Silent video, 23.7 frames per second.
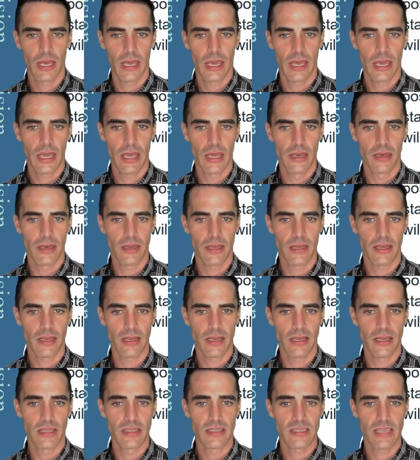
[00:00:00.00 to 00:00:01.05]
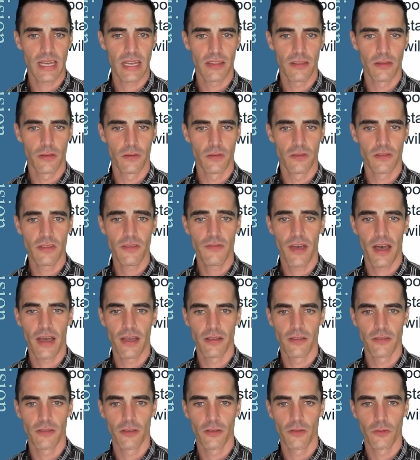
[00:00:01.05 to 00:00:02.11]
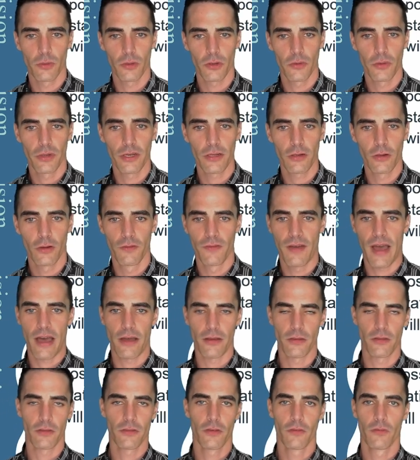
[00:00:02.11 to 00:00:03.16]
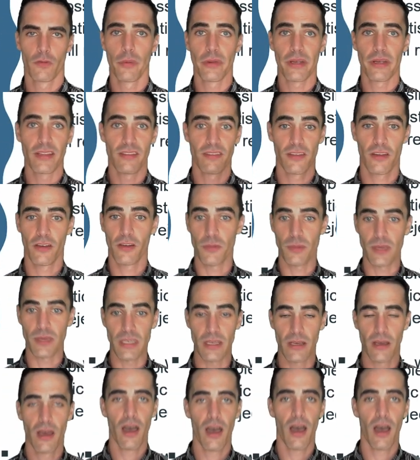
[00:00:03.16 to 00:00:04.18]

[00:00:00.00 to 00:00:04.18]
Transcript: And inside of those Z values, those were critical values for what we consider to be